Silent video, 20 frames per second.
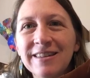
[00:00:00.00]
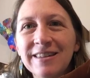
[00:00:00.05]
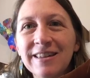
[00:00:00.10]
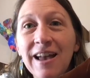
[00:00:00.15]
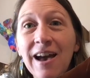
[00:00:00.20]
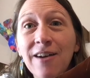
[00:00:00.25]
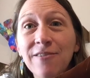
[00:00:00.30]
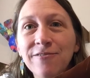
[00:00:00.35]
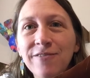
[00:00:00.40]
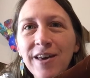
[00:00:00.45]

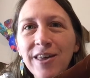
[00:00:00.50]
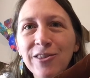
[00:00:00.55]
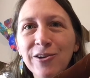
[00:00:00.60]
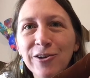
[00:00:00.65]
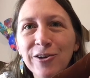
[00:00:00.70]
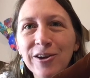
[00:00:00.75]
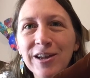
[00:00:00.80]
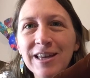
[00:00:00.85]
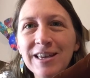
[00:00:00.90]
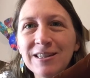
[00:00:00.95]
A
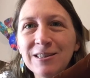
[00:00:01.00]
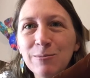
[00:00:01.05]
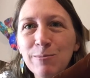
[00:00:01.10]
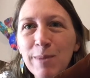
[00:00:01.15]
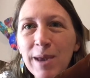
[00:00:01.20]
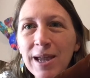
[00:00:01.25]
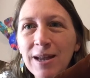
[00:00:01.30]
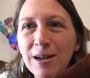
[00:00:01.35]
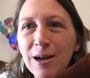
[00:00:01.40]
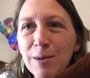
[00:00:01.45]
feather is
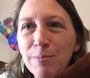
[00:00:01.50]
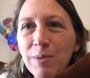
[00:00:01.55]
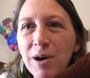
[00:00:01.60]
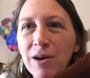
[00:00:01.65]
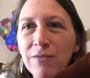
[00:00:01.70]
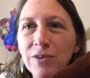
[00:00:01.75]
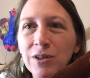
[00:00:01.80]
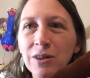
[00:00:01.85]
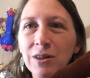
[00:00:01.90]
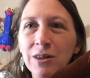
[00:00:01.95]
made up
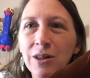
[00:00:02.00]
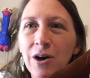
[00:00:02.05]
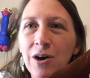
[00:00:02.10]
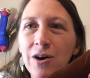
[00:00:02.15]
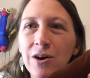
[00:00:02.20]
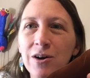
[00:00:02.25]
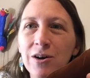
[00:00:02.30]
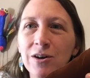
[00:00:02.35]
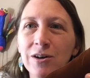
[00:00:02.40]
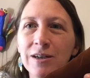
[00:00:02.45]
of a
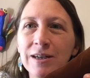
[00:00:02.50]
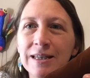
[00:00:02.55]
long,